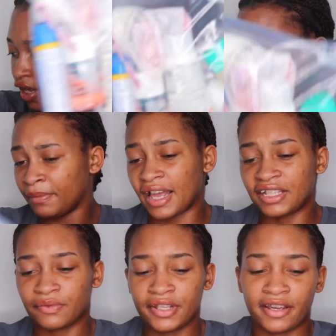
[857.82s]
um,
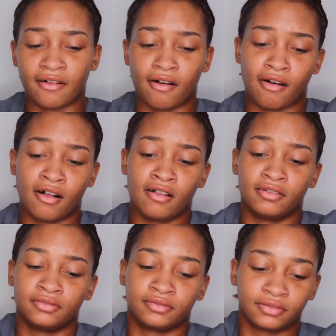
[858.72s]
that's really all
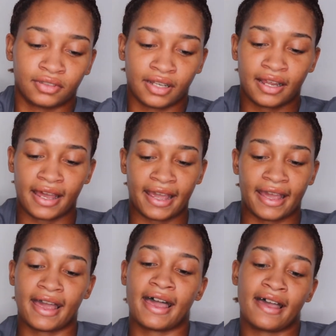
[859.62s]
I
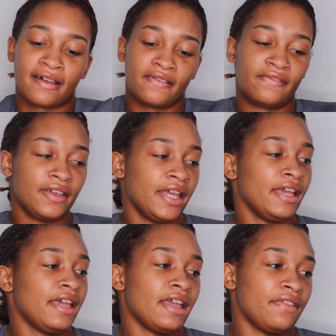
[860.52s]
have
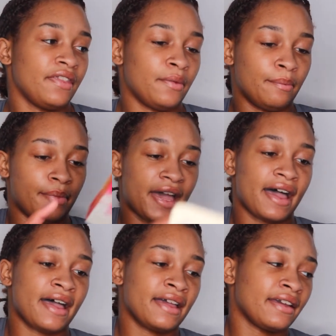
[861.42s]
in the
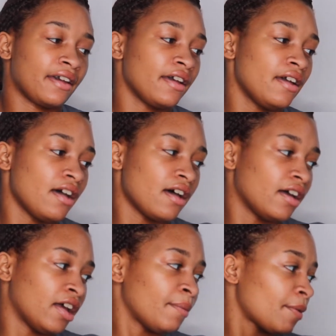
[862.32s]
bag.
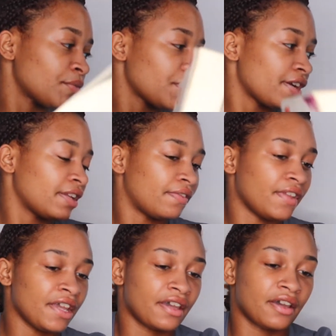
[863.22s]
Um, I'm trying to
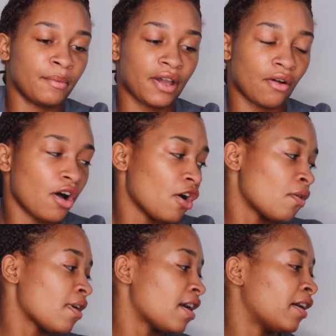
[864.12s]
think about,
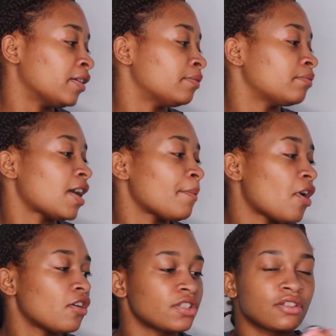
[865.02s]
oh, um, I'm
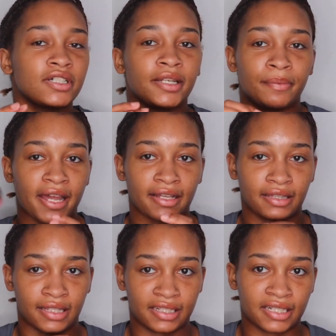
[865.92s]
also going to
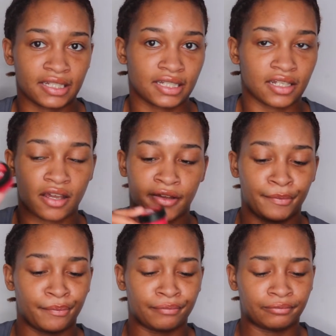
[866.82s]
pack this
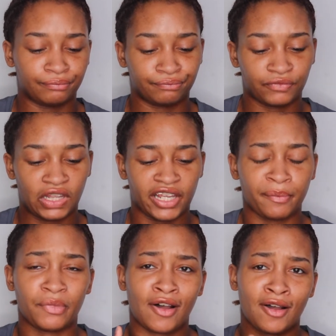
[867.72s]
um,
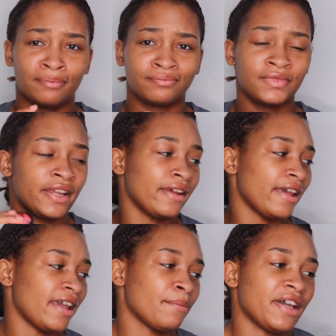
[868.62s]
lip balm
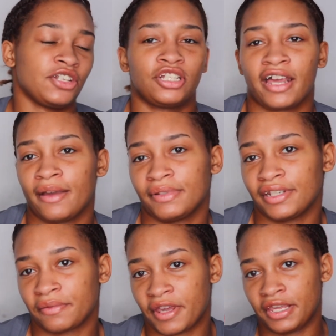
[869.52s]
and my
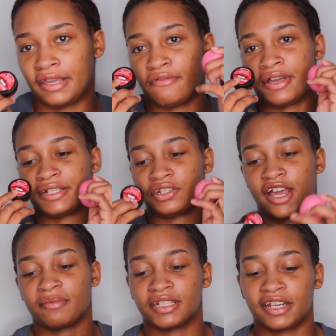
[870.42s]
chapstick, my EOS
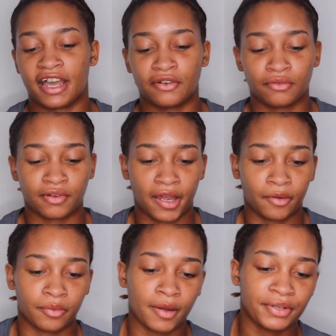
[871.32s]
chapstick. I don't,
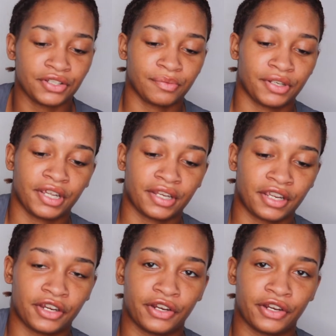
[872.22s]
I'll probably just put it in here in